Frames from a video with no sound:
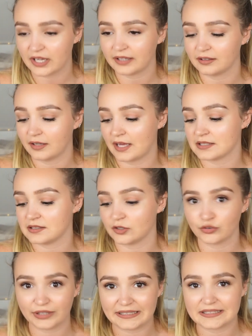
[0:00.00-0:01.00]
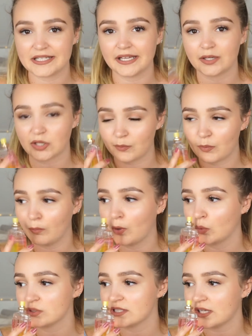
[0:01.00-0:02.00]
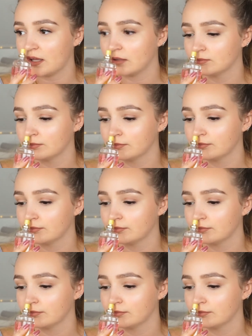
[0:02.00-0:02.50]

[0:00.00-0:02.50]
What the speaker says: and it has the green tea and the mimosa.